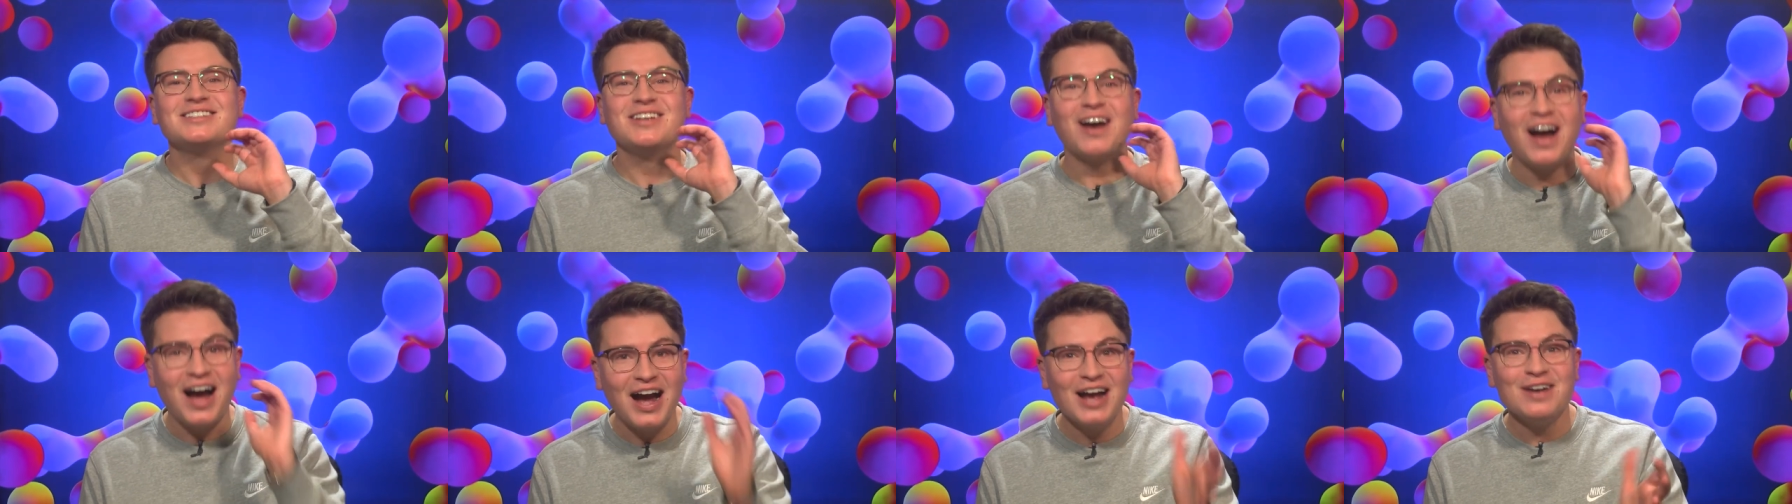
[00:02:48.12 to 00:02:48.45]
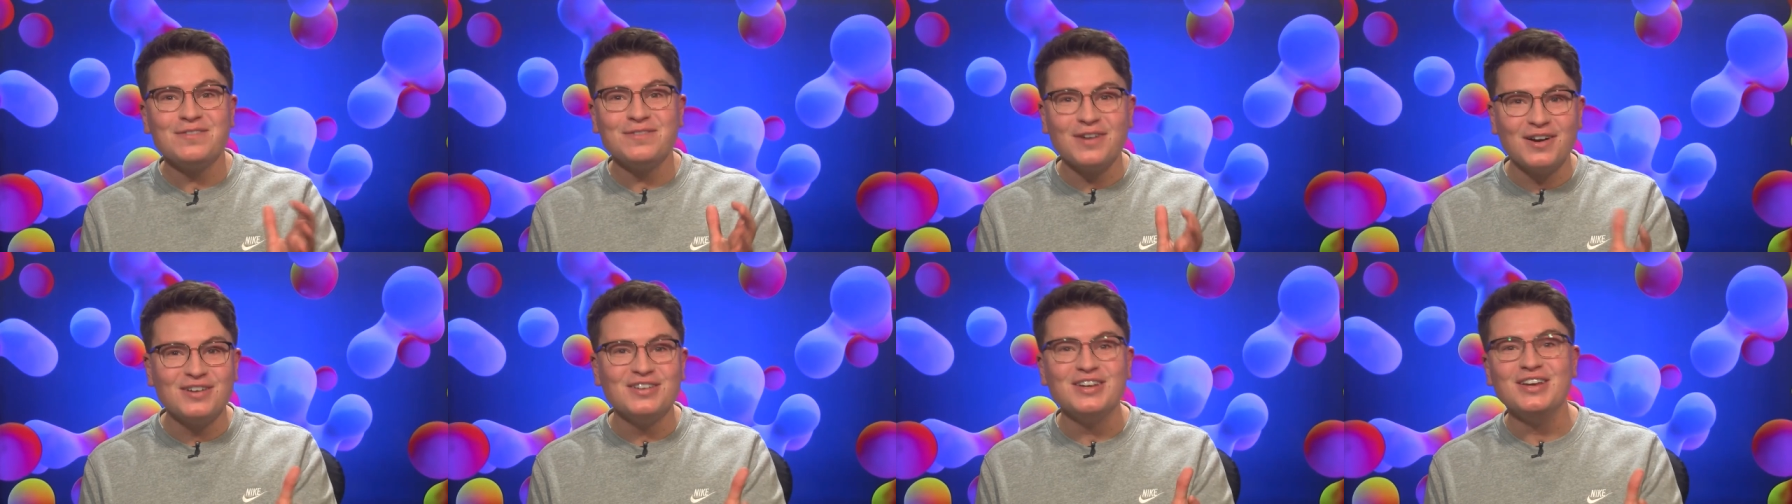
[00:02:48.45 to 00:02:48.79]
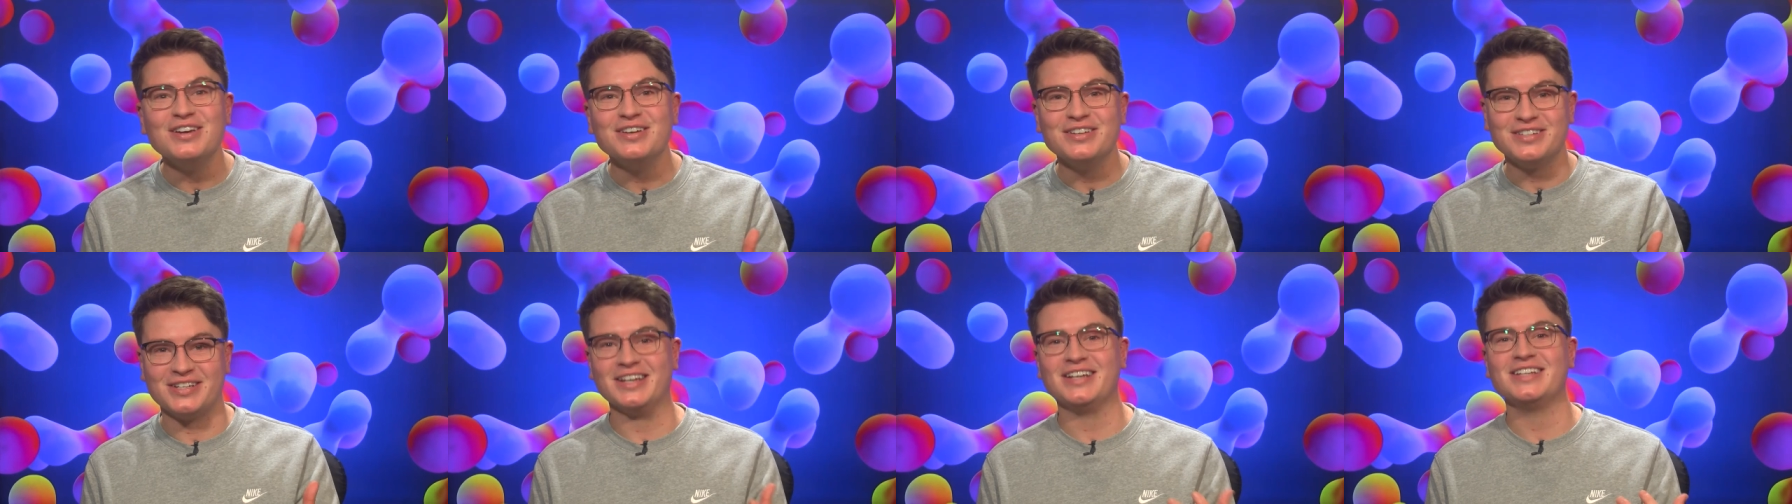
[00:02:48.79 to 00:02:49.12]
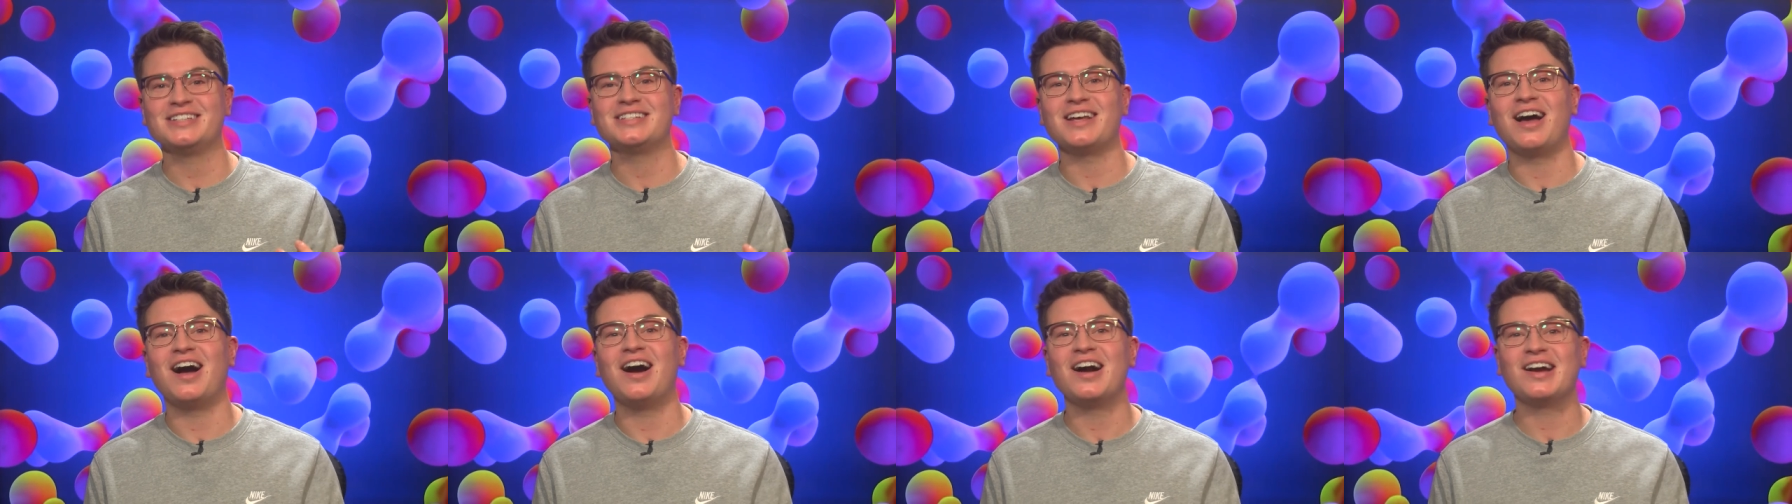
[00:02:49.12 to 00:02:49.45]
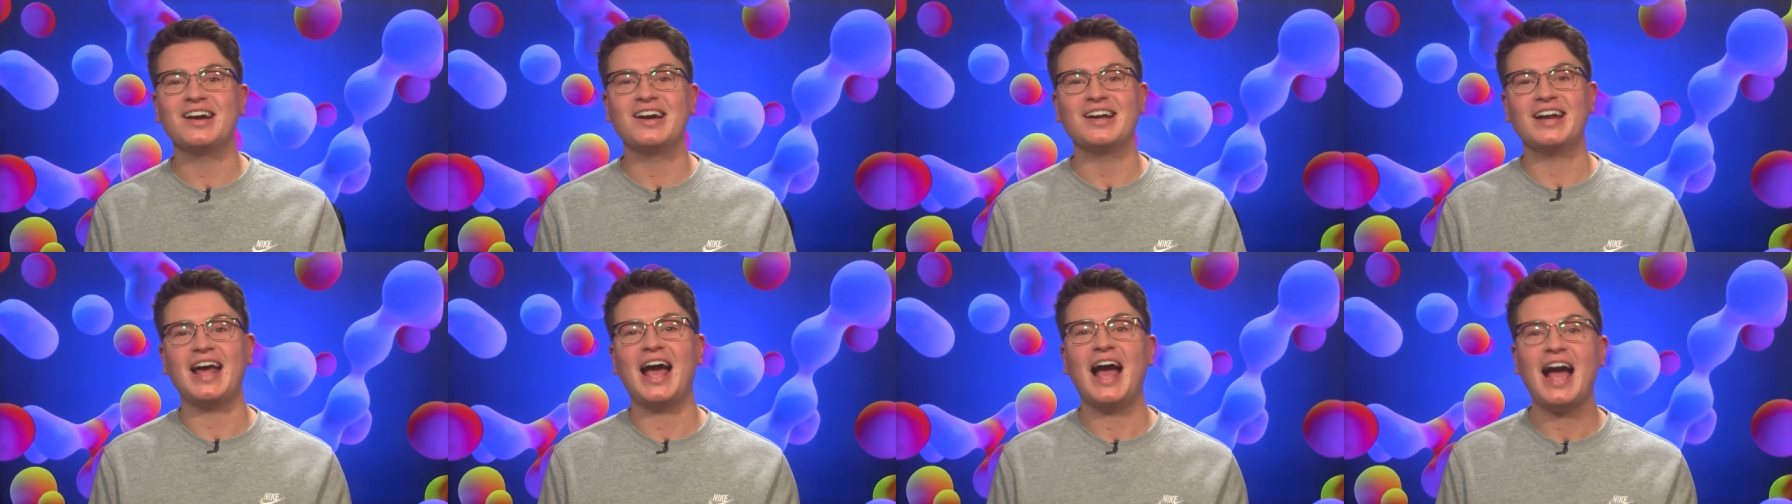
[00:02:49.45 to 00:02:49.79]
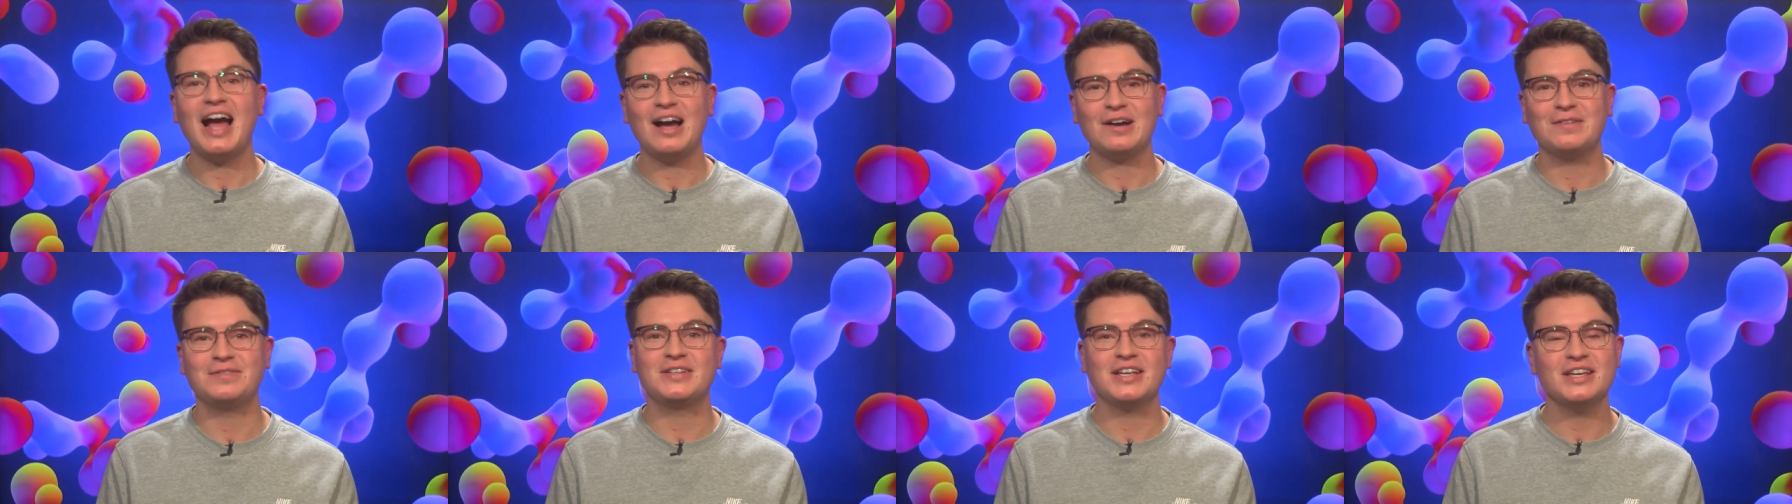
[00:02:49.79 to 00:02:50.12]
so iPhone users are gonna
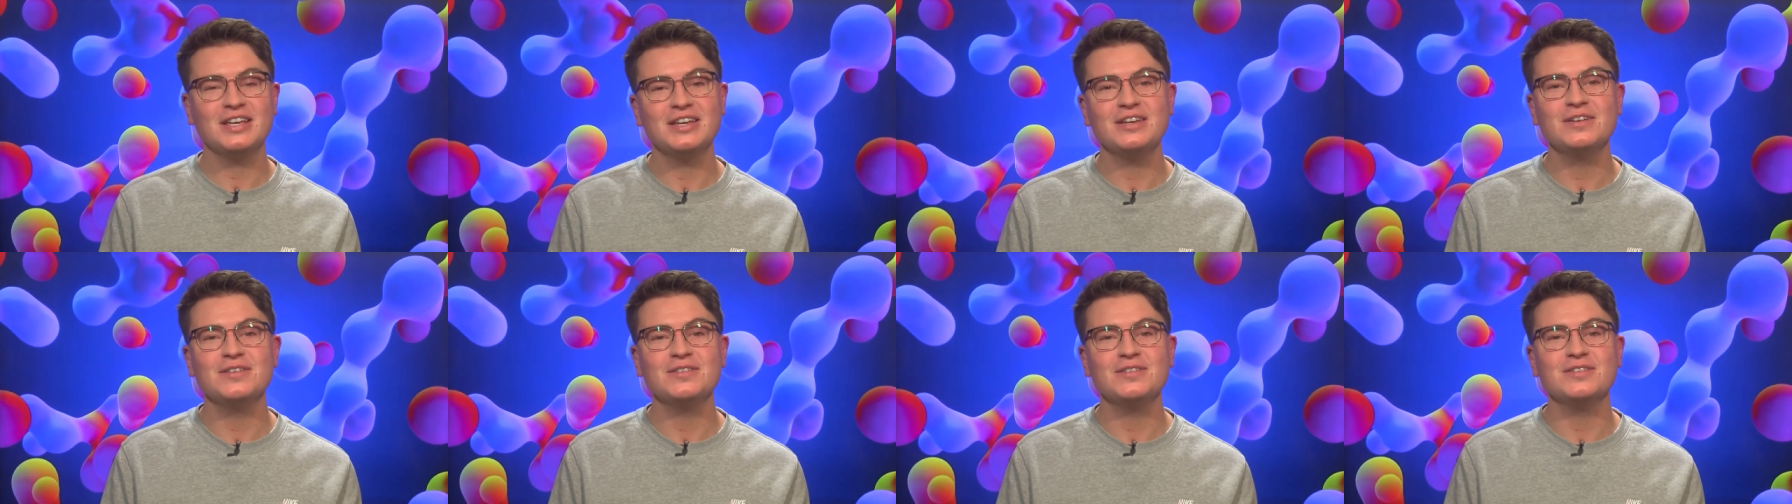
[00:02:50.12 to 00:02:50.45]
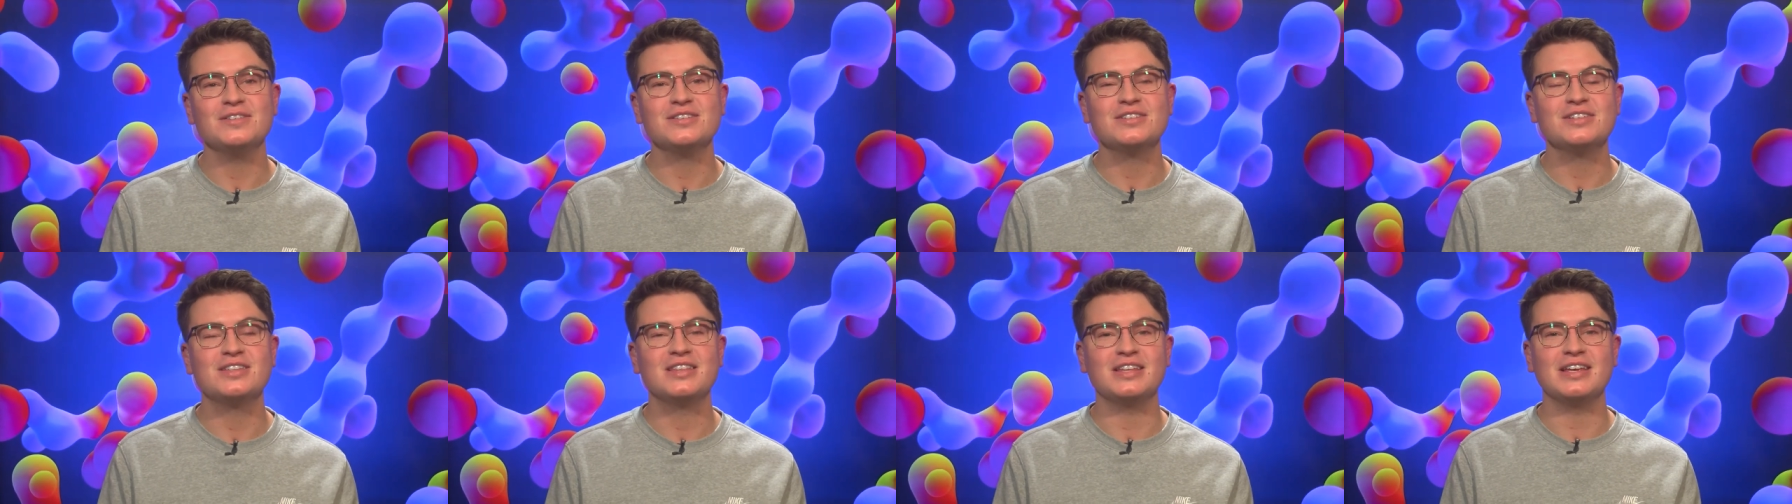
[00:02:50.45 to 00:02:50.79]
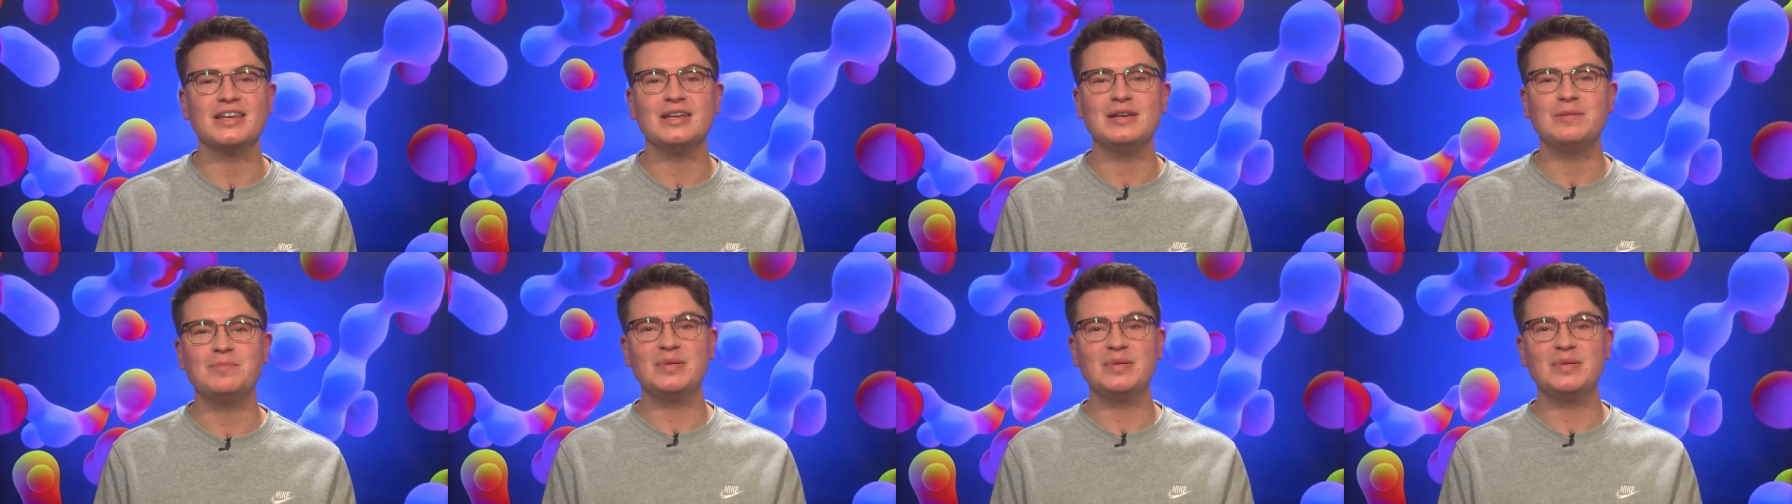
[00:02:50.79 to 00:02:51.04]
have to use the